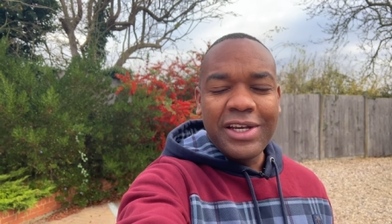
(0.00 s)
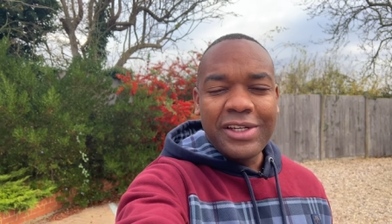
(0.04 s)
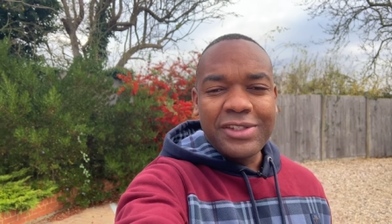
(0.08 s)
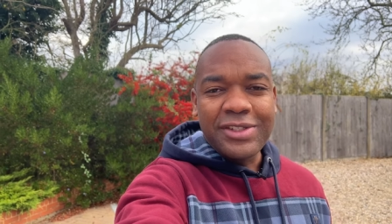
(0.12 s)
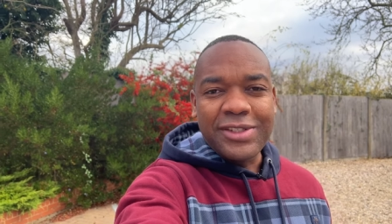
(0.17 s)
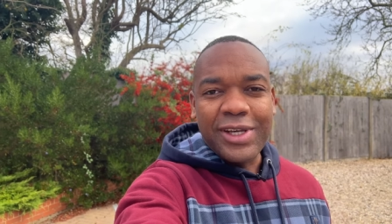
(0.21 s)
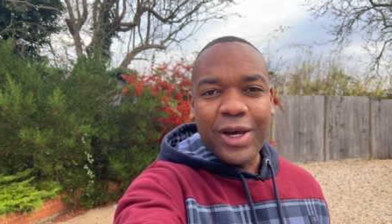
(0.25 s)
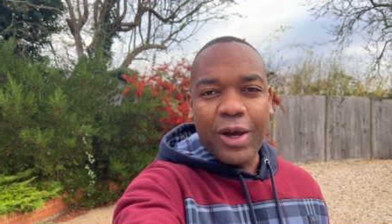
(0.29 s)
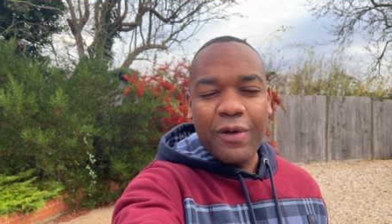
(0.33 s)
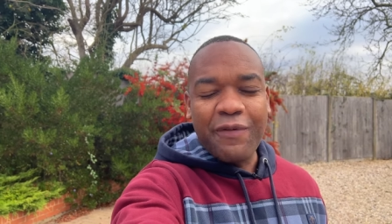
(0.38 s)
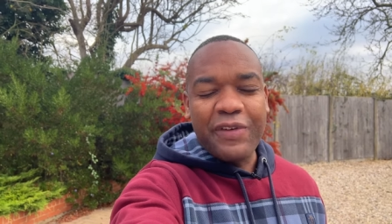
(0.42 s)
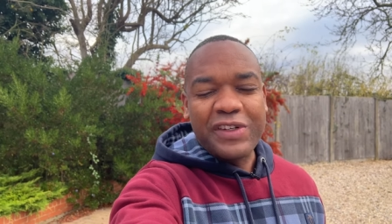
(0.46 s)

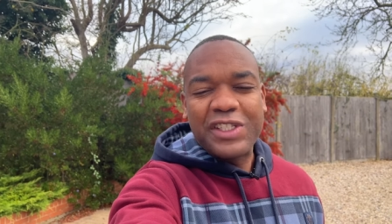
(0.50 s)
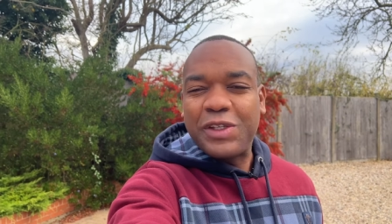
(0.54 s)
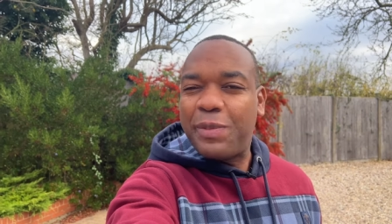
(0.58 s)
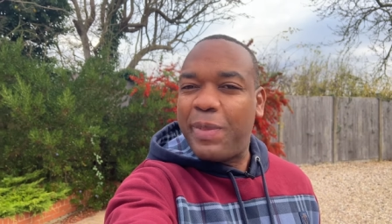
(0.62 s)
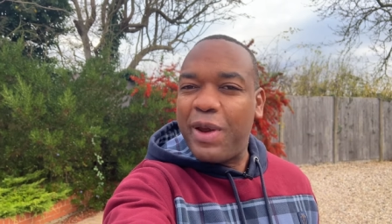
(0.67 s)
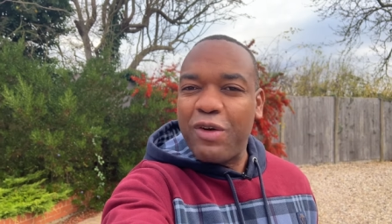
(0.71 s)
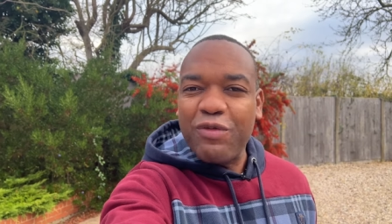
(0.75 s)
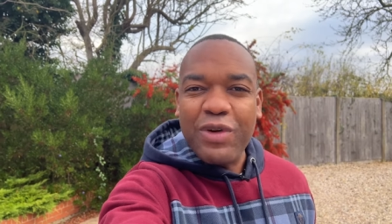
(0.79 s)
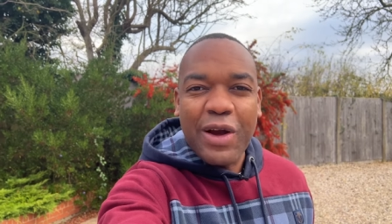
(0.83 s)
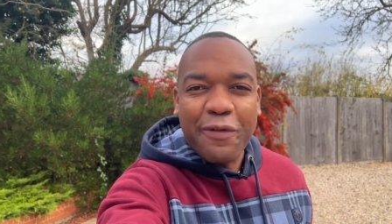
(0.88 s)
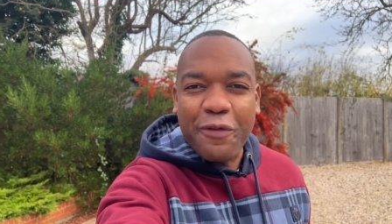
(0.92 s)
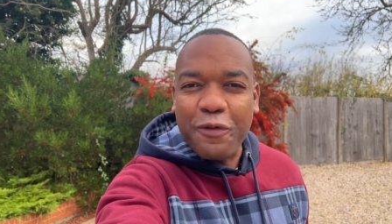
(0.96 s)
So if it's a
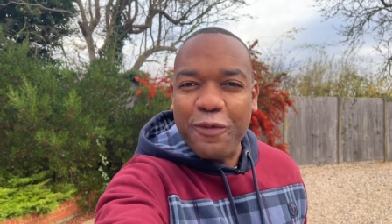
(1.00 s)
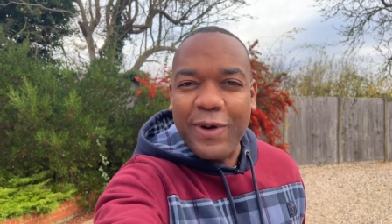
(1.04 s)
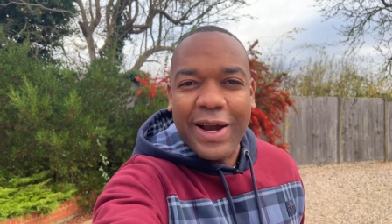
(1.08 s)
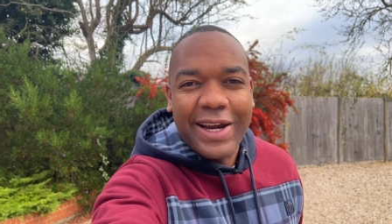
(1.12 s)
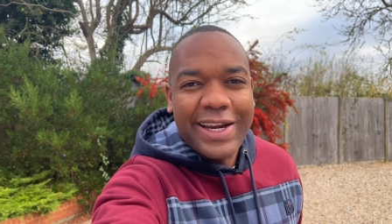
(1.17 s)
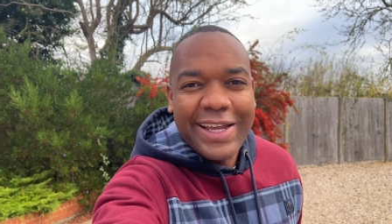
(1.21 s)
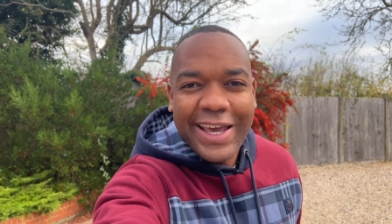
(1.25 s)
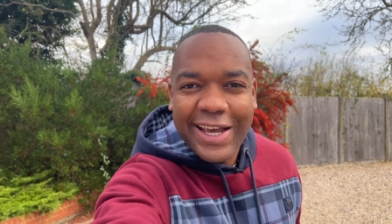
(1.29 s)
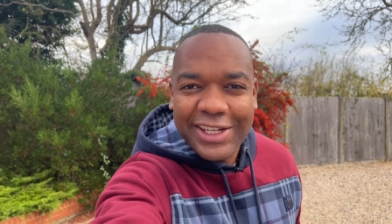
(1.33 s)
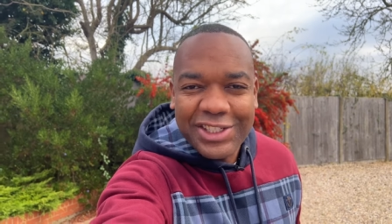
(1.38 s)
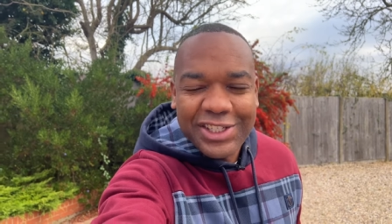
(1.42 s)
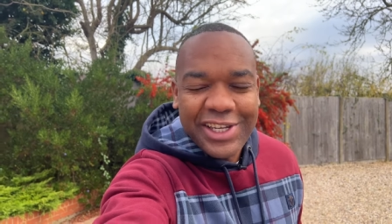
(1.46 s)
bit rough around
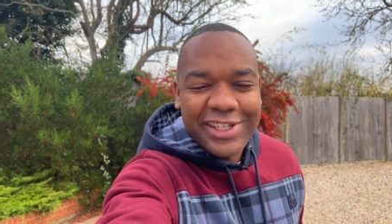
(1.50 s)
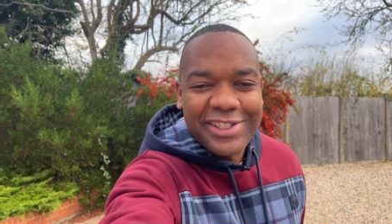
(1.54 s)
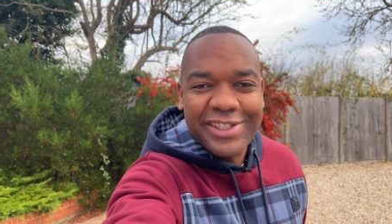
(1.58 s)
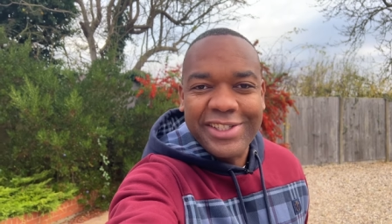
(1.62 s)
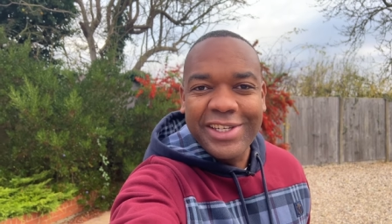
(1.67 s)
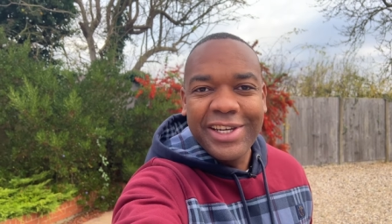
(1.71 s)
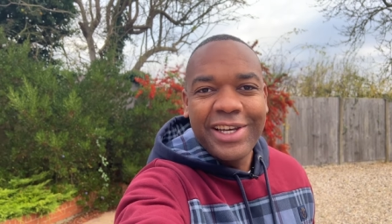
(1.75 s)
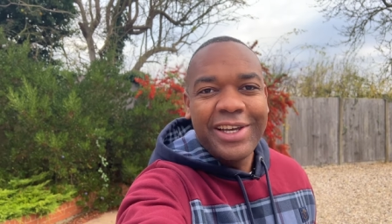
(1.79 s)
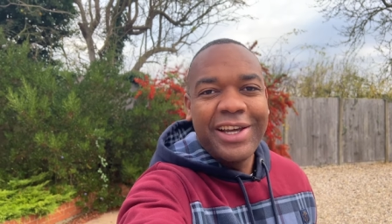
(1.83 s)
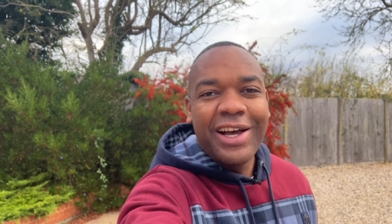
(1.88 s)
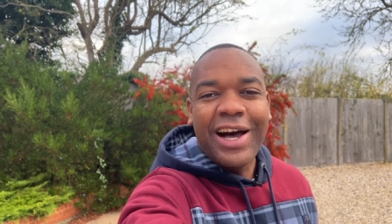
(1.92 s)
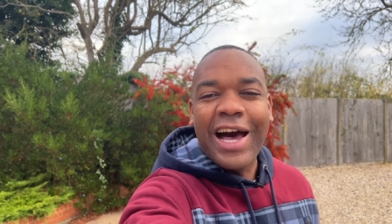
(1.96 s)
the
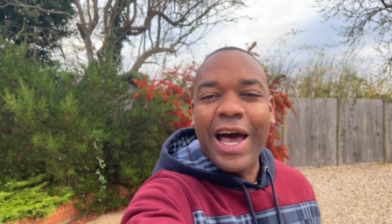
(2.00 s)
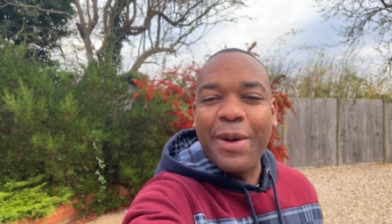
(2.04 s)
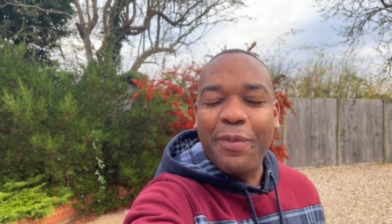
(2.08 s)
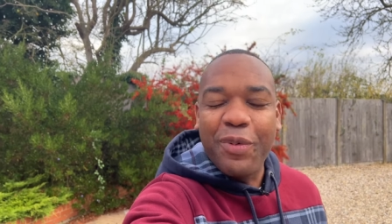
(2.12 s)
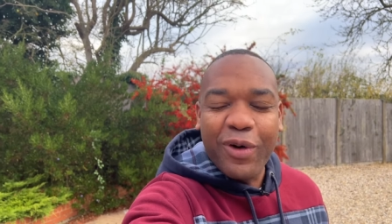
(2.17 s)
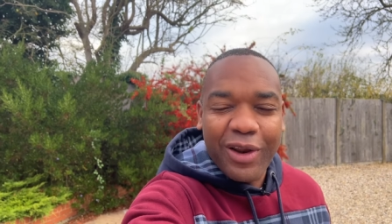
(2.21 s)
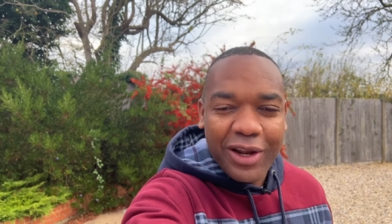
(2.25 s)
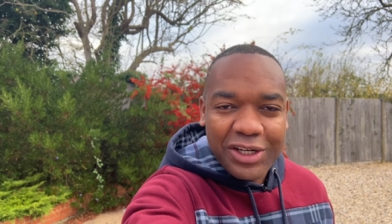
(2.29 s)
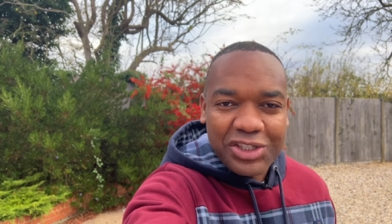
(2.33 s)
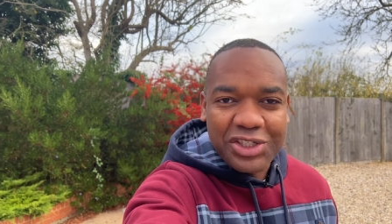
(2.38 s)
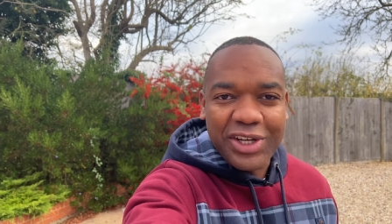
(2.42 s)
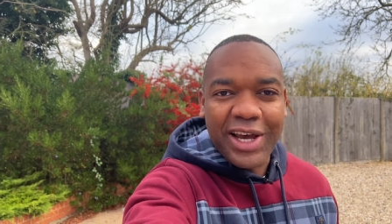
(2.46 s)
edges, I
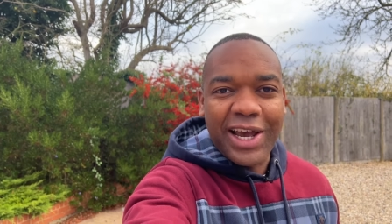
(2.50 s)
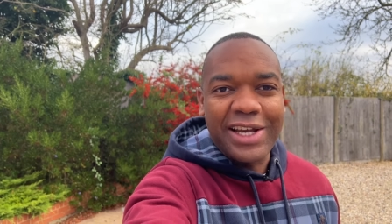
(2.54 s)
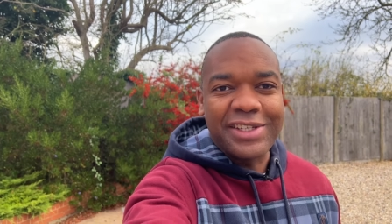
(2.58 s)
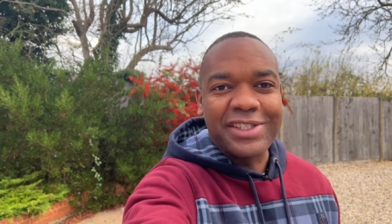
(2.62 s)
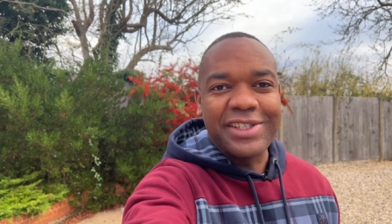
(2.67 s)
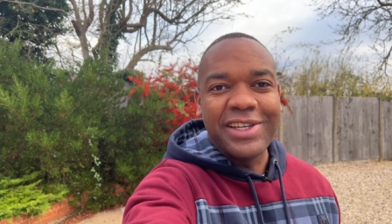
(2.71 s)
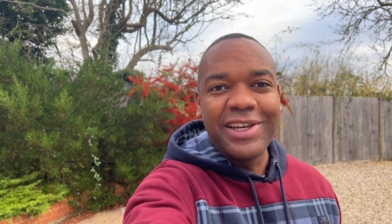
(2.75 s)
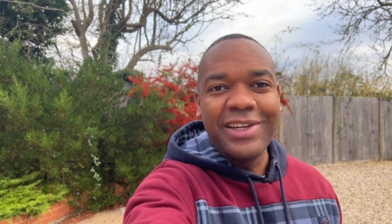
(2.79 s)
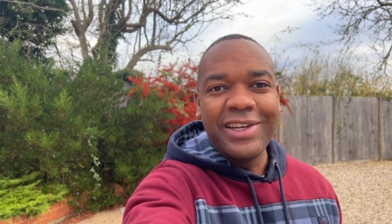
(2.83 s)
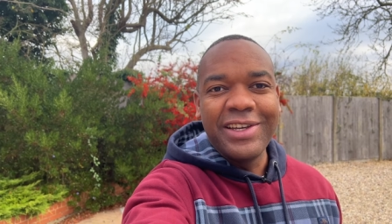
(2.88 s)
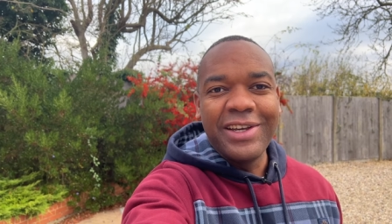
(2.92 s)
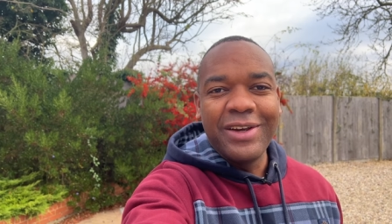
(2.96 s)

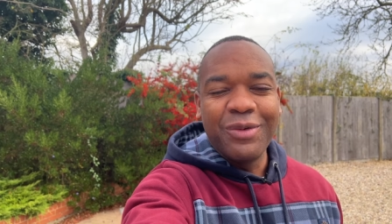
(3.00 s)
apologize.